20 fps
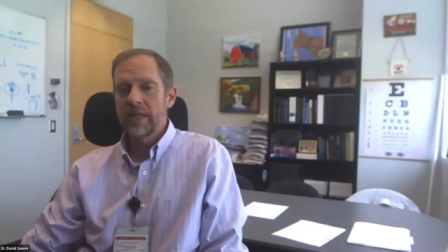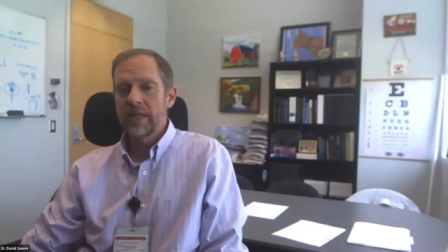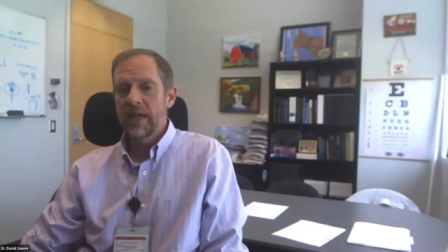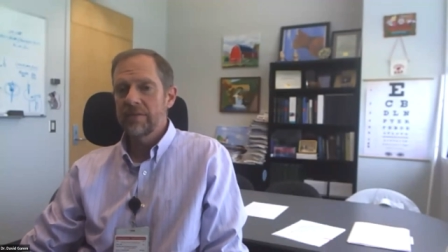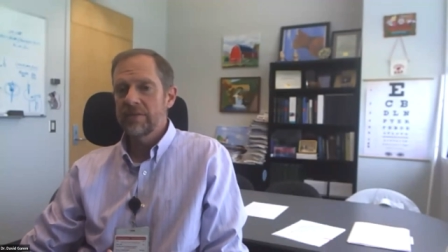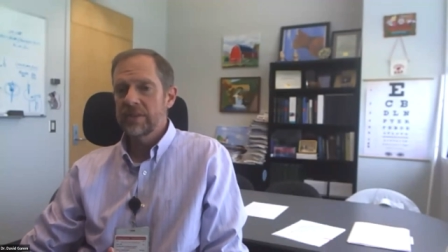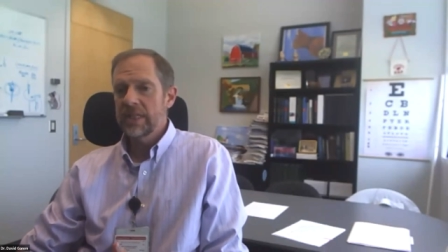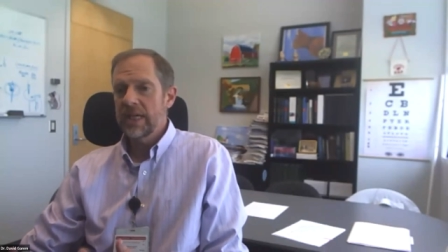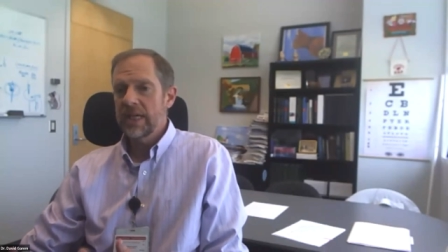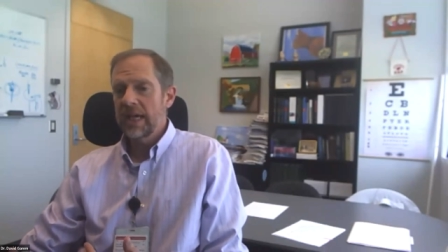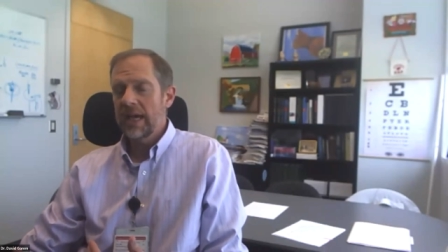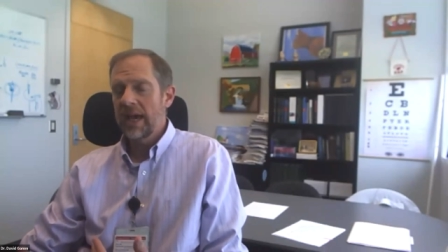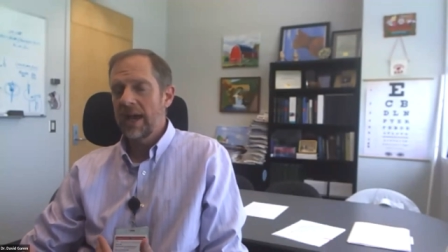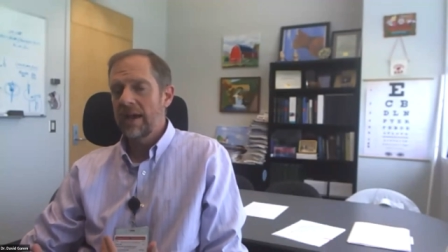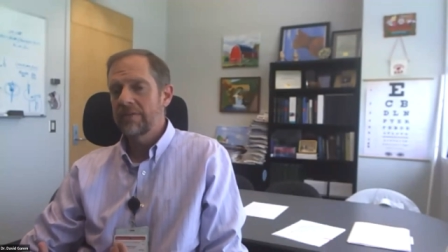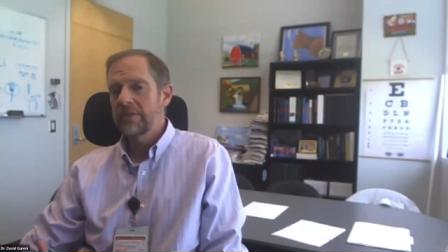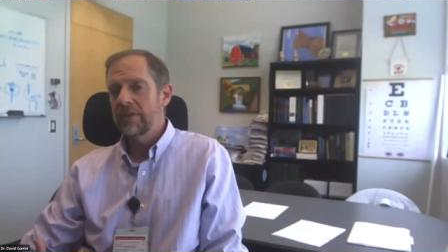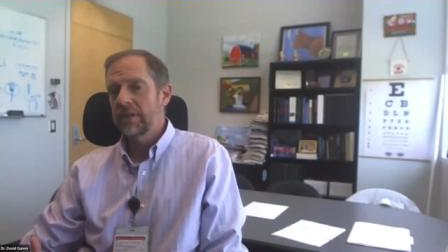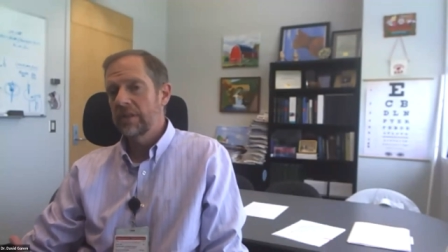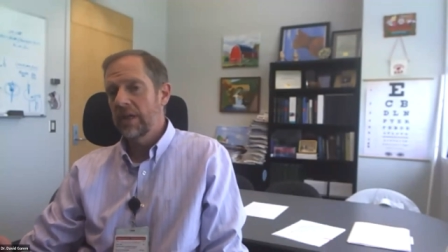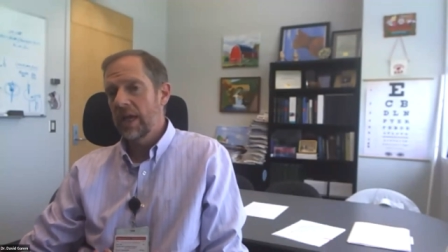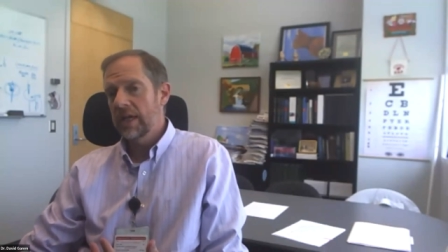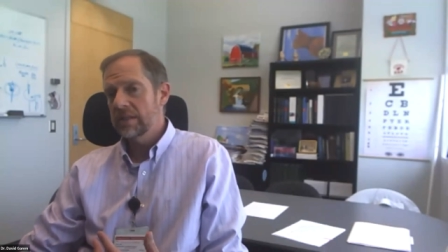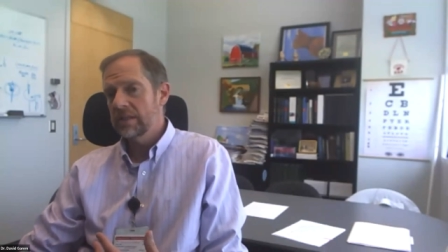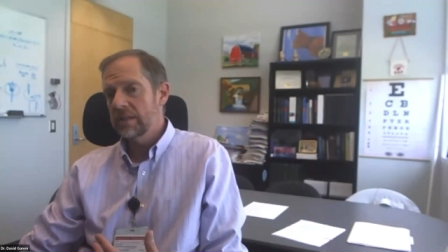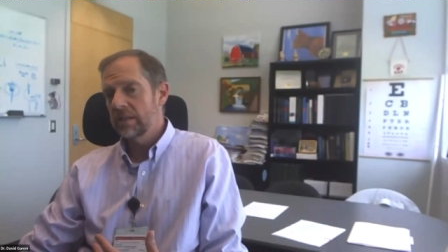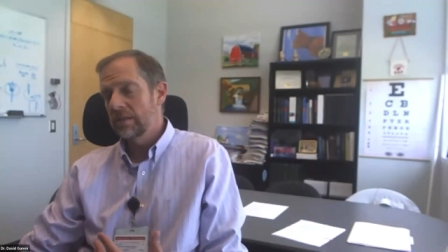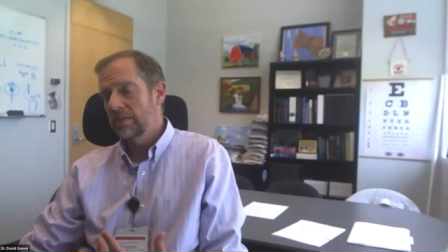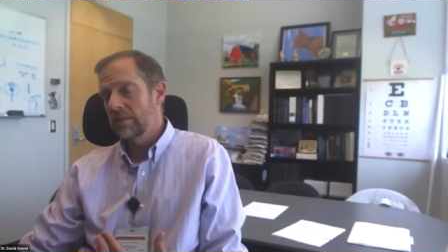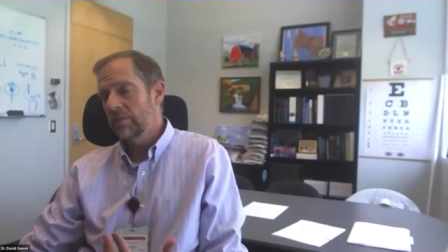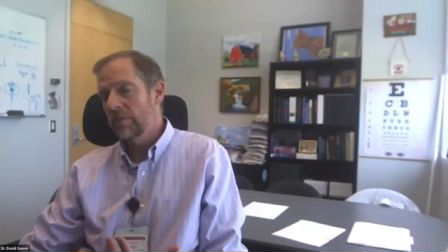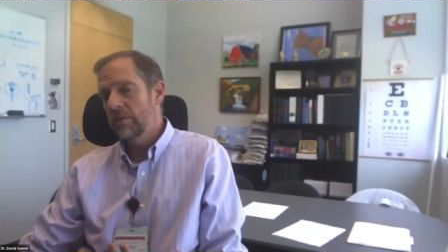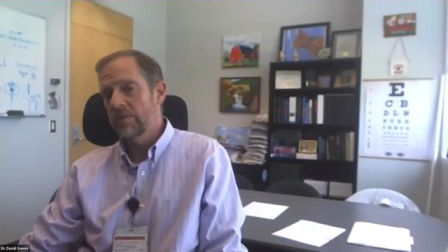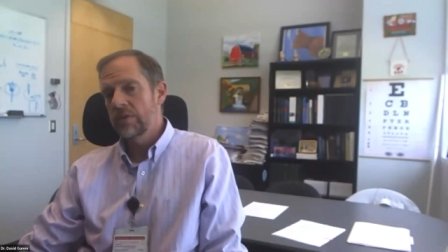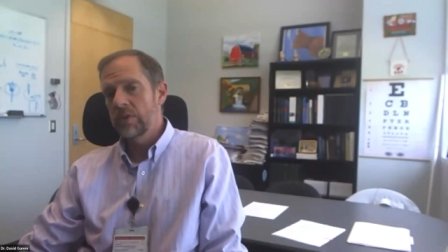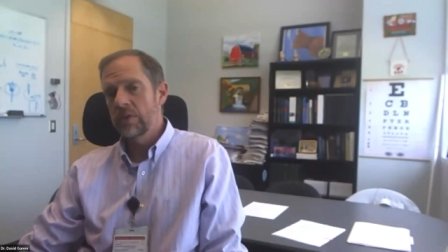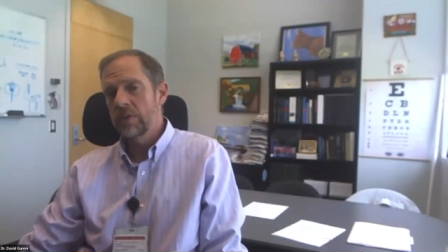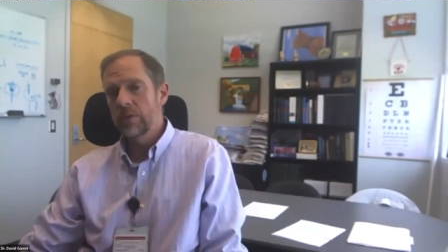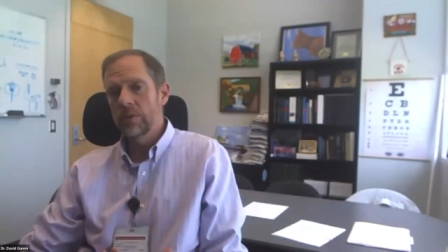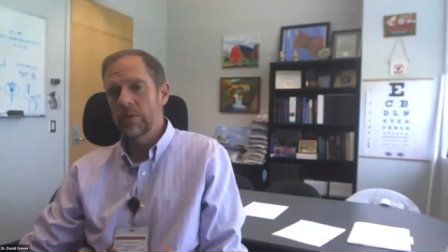The FDA have to has to
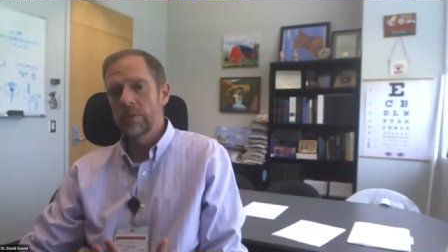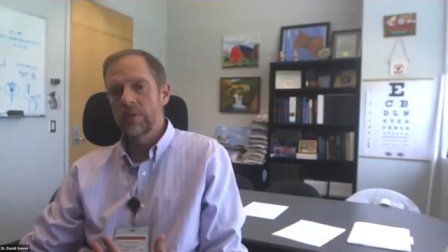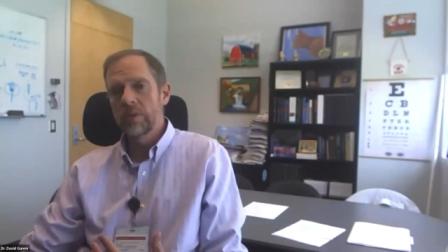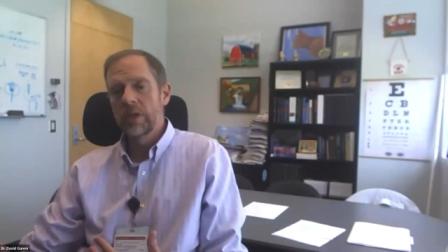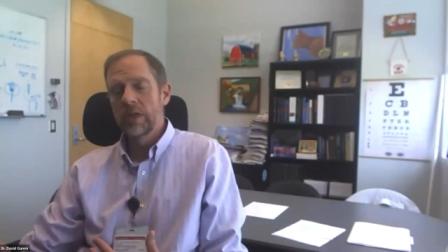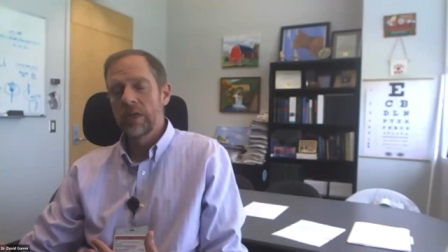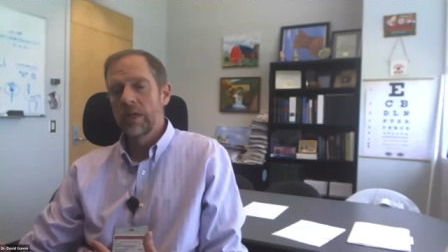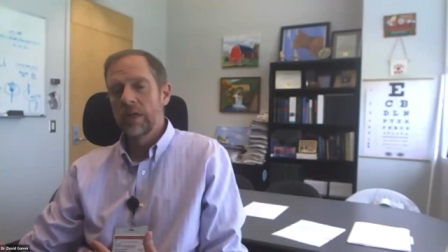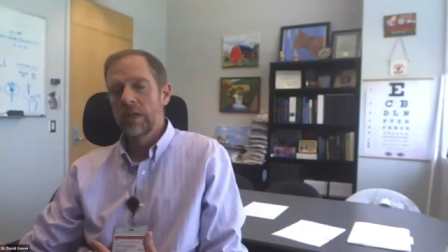review